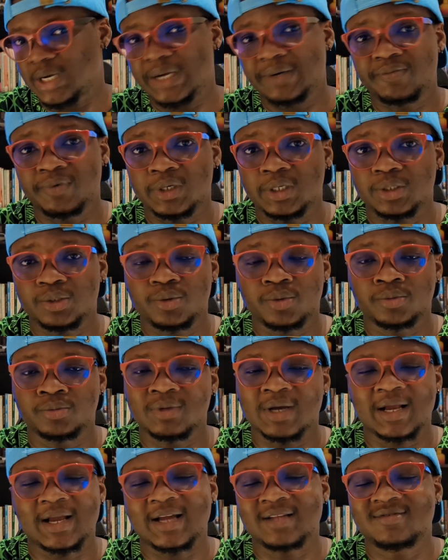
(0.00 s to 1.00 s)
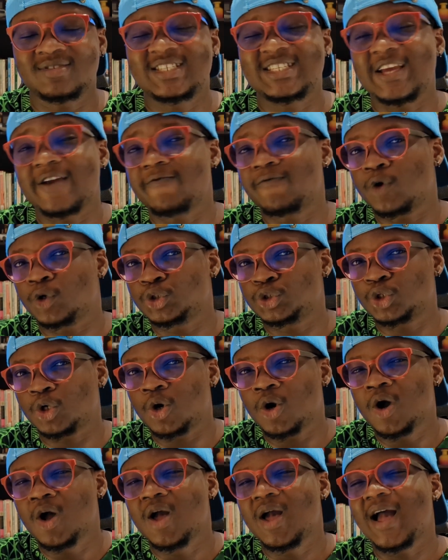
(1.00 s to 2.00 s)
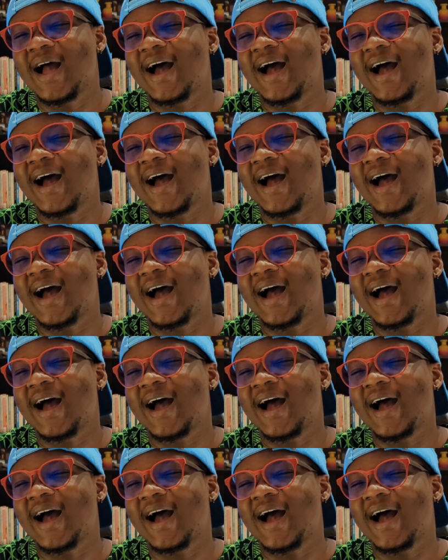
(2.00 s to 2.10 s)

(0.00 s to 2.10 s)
I really don't. I can't say for sure.